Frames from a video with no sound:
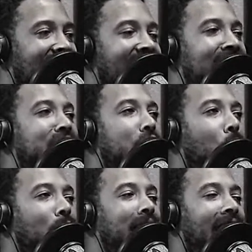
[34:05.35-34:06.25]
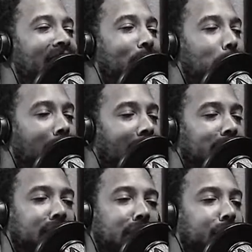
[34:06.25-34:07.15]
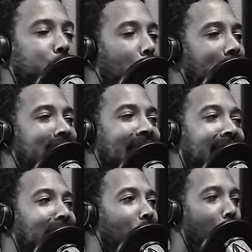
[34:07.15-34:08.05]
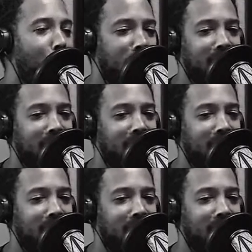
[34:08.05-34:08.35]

until Native blacks just straight take it over.